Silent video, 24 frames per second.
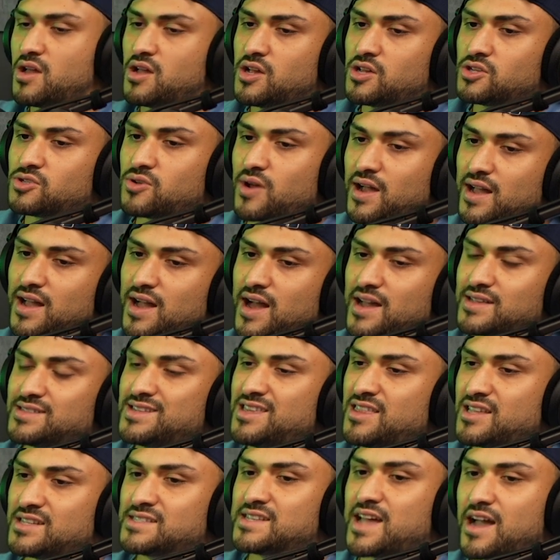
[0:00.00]
so I see
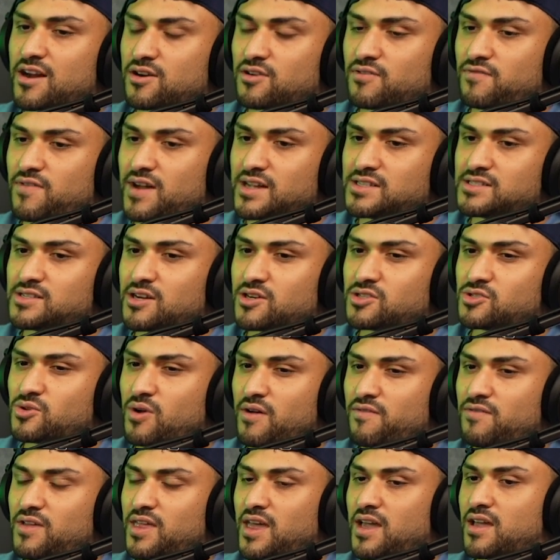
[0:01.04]
the sacrifice there. So
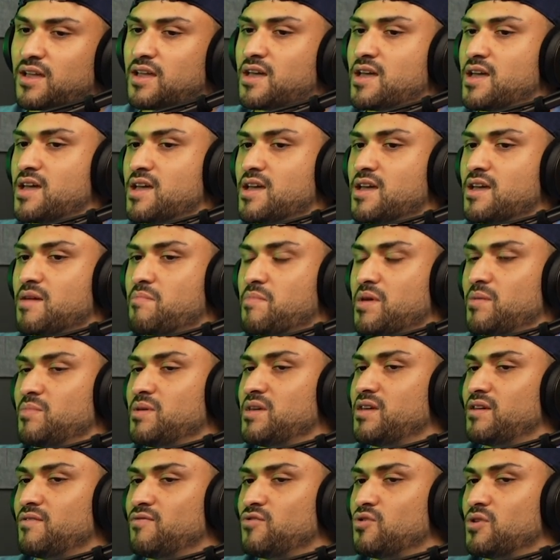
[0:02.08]
I feel like
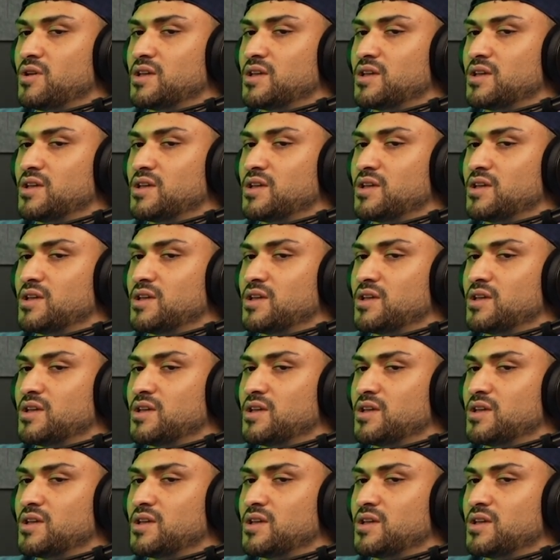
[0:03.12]
maybe if you